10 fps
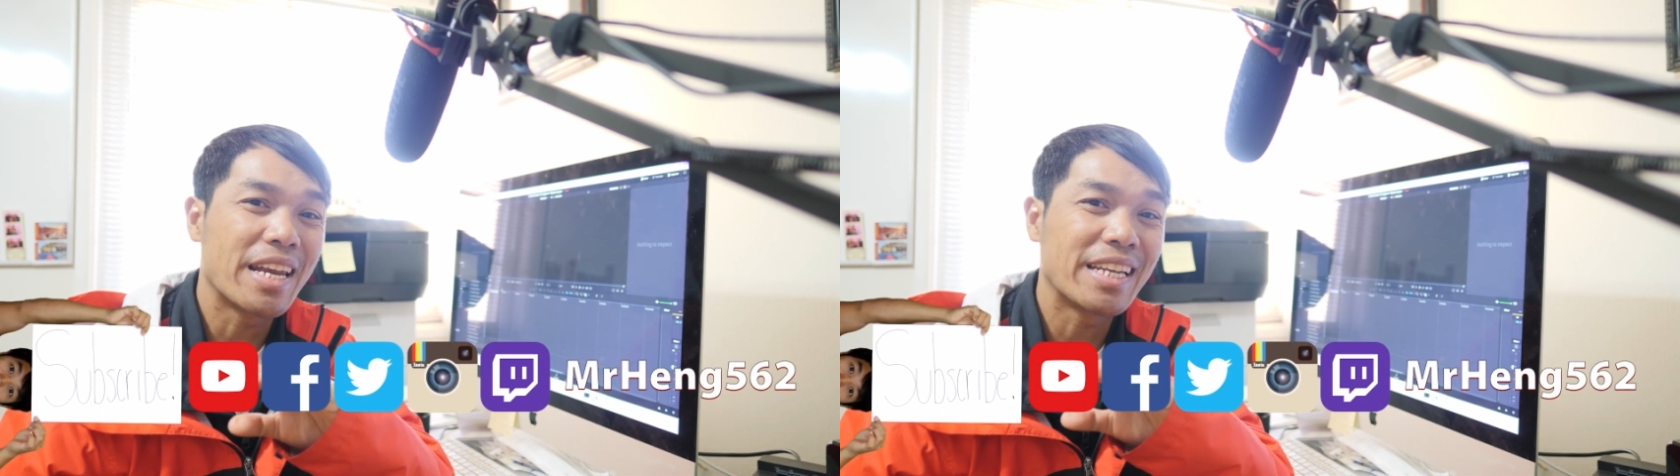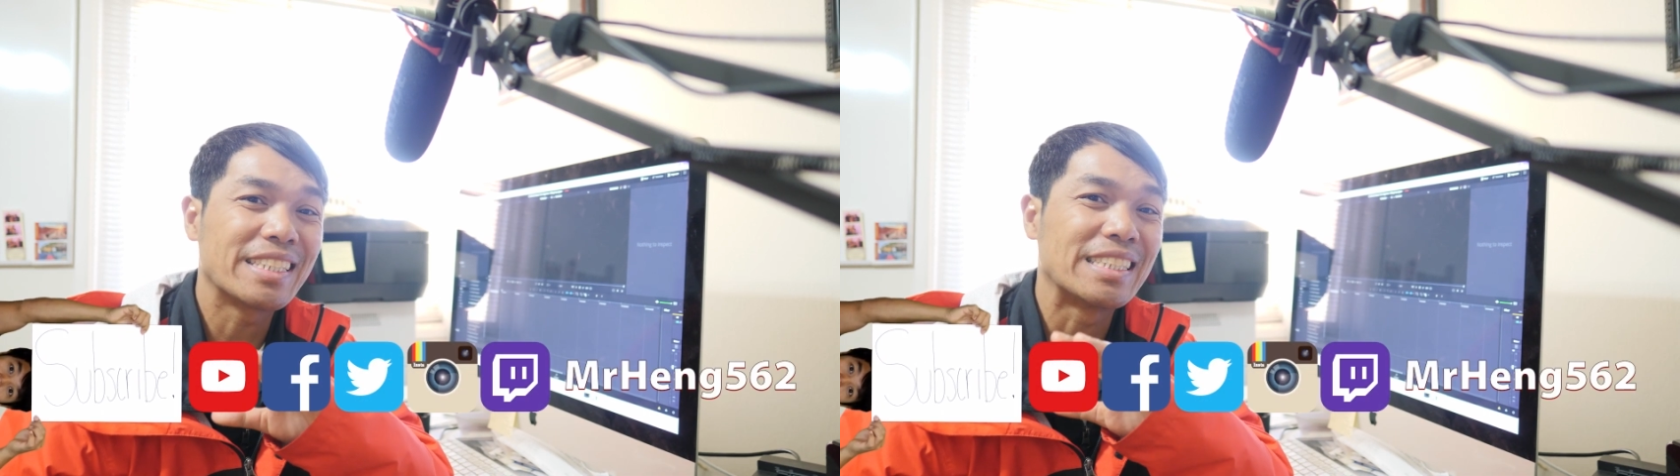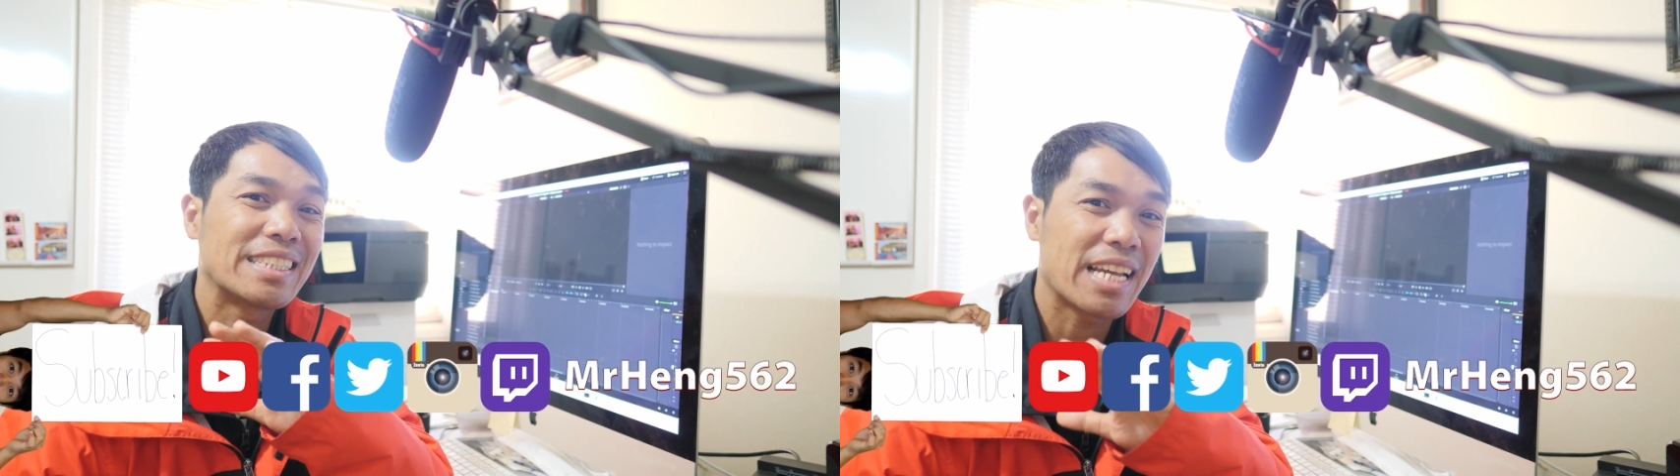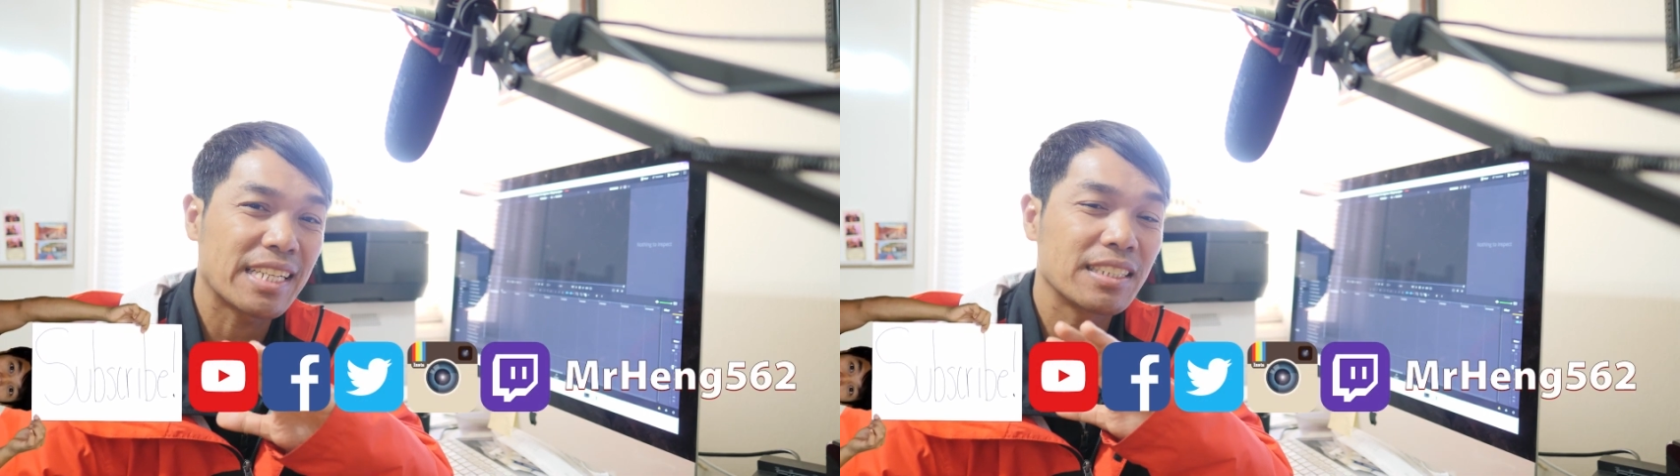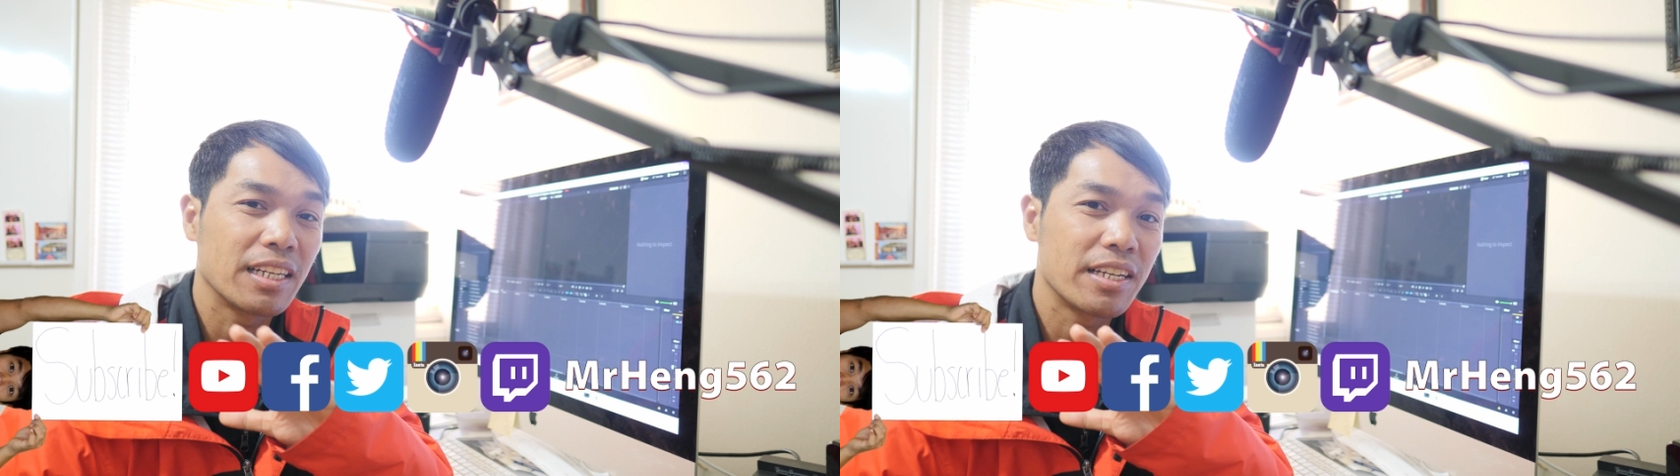edit the
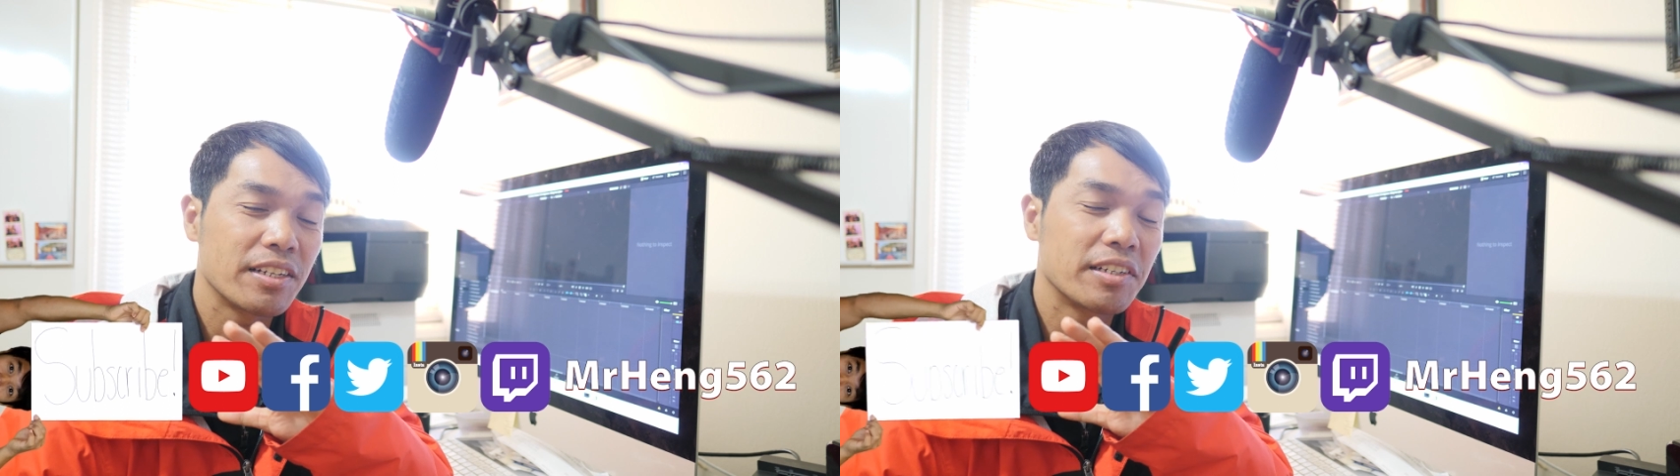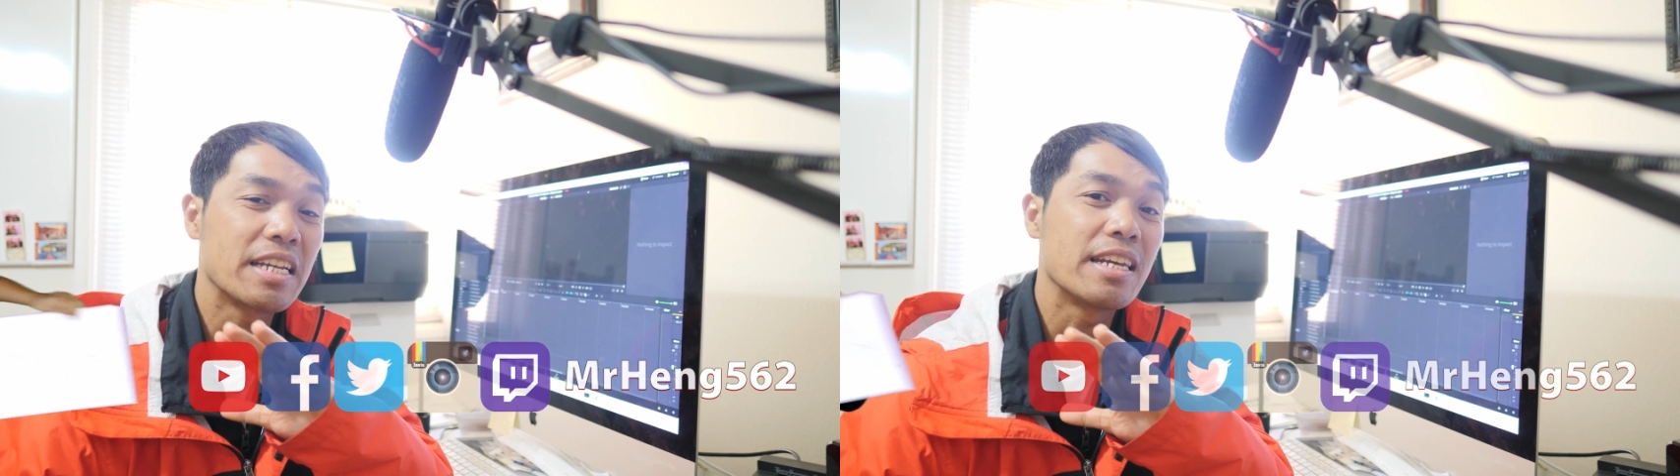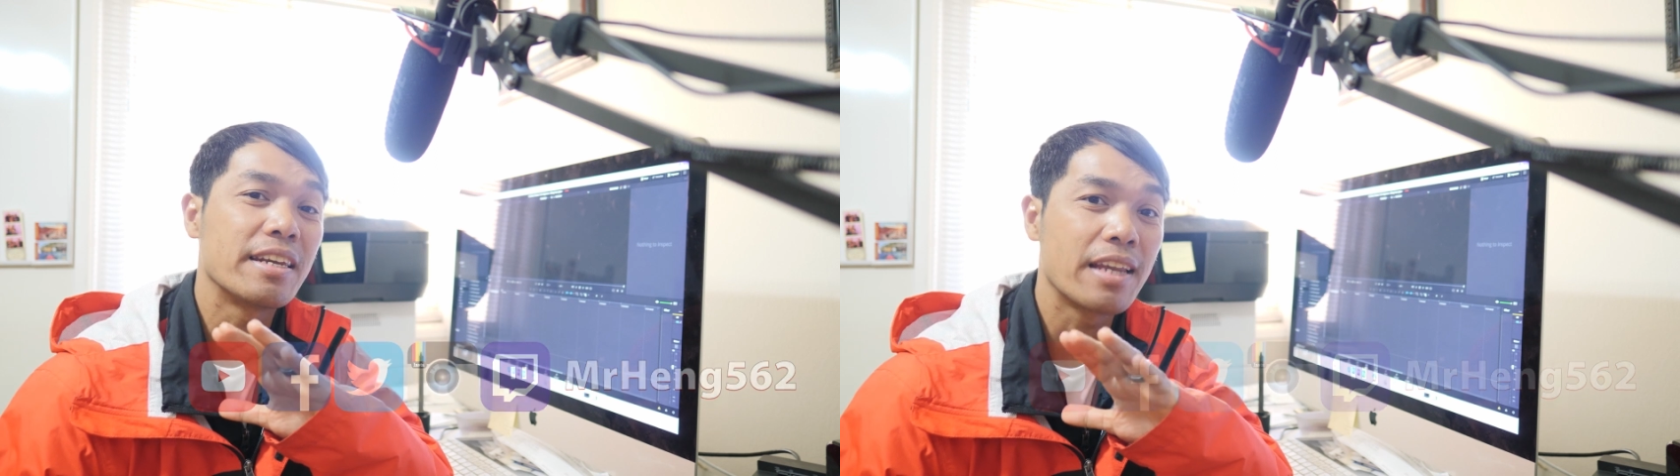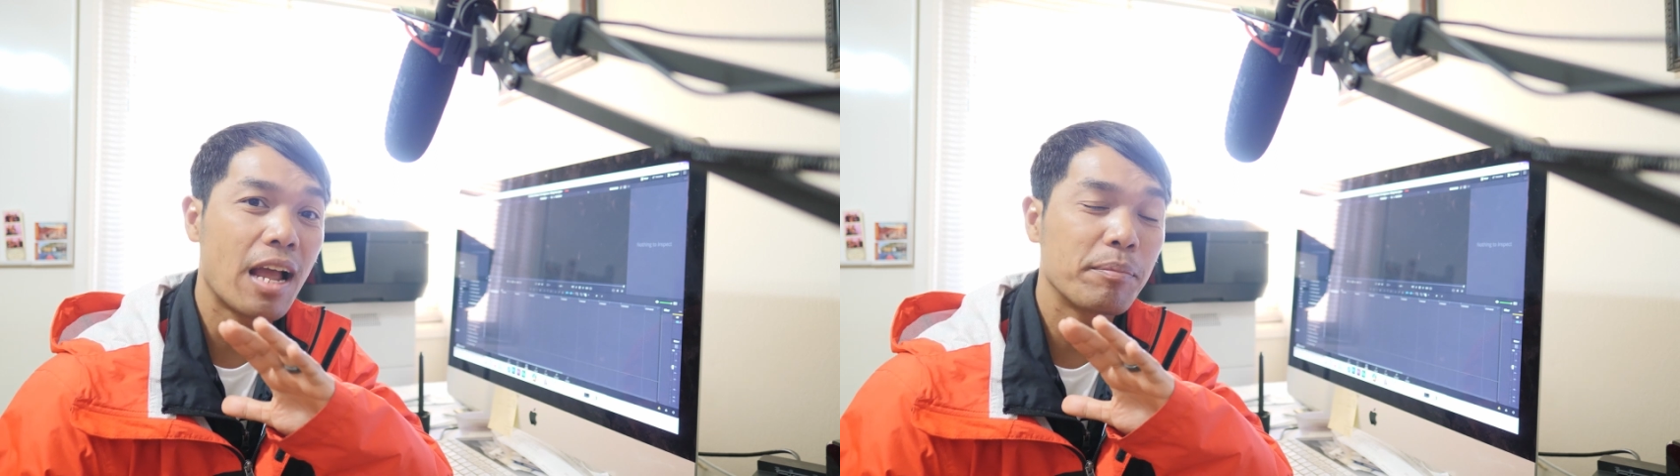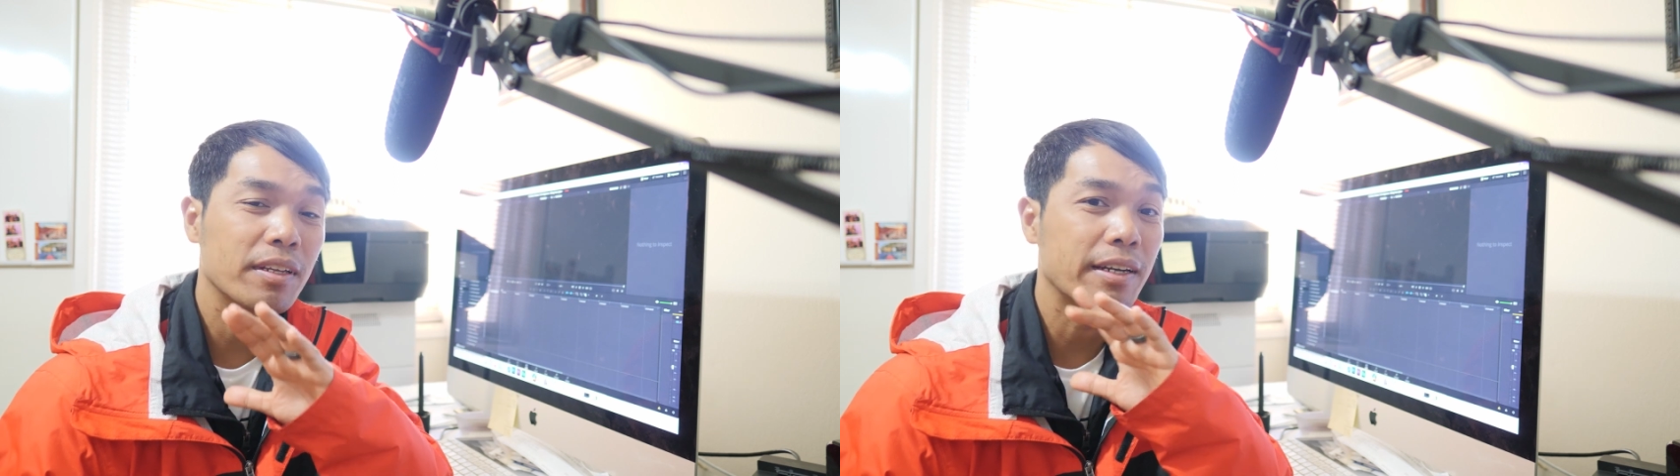text layer in
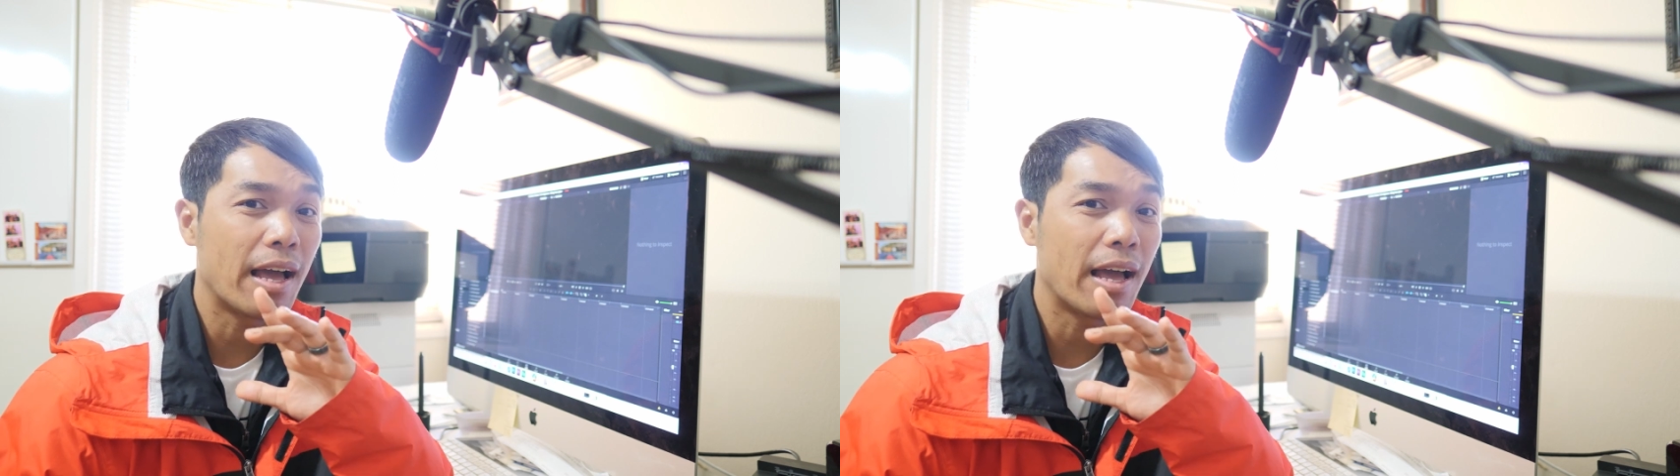depth.